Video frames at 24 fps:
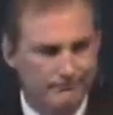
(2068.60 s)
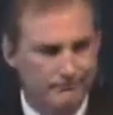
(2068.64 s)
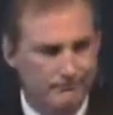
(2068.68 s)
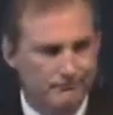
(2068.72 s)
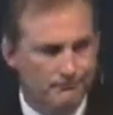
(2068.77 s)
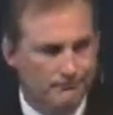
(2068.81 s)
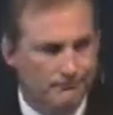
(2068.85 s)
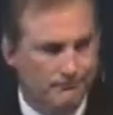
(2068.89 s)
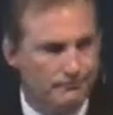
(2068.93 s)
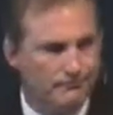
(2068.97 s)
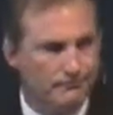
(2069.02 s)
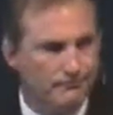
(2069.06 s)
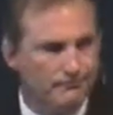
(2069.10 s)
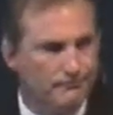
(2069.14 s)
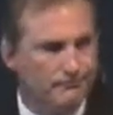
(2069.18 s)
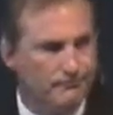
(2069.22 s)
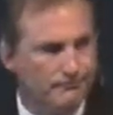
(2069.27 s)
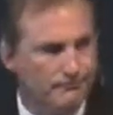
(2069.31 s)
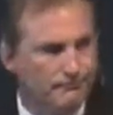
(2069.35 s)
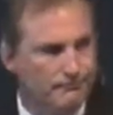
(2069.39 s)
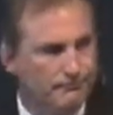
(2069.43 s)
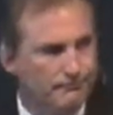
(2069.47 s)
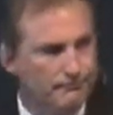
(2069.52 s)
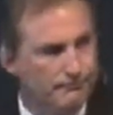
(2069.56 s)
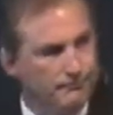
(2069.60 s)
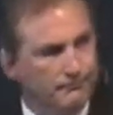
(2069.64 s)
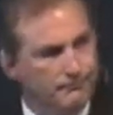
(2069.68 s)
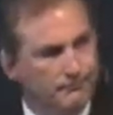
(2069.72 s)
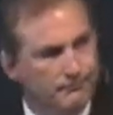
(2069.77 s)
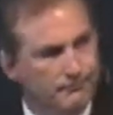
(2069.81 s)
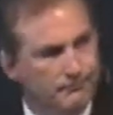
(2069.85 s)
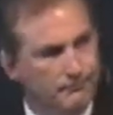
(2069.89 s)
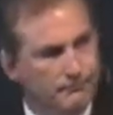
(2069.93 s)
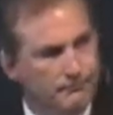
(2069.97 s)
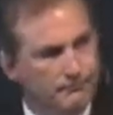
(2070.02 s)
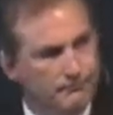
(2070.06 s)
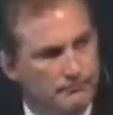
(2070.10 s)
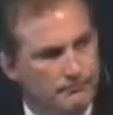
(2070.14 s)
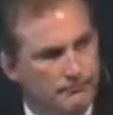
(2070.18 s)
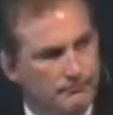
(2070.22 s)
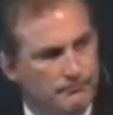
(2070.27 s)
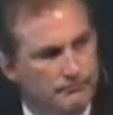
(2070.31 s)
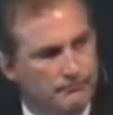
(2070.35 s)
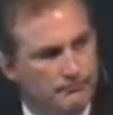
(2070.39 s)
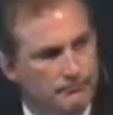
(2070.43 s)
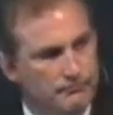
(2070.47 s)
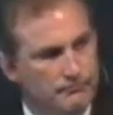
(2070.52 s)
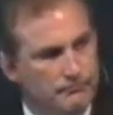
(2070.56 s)

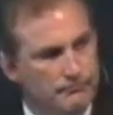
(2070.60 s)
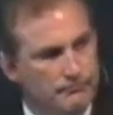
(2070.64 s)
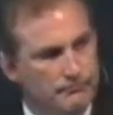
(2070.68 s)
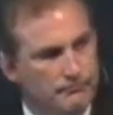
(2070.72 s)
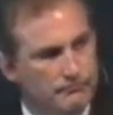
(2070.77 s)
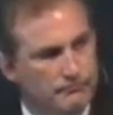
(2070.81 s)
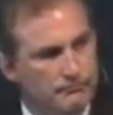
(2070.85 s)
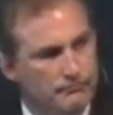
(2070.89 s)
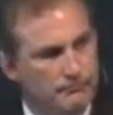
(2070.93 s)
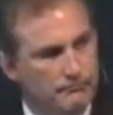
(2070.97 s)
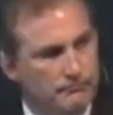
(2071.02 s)
No one is speaking in this clip.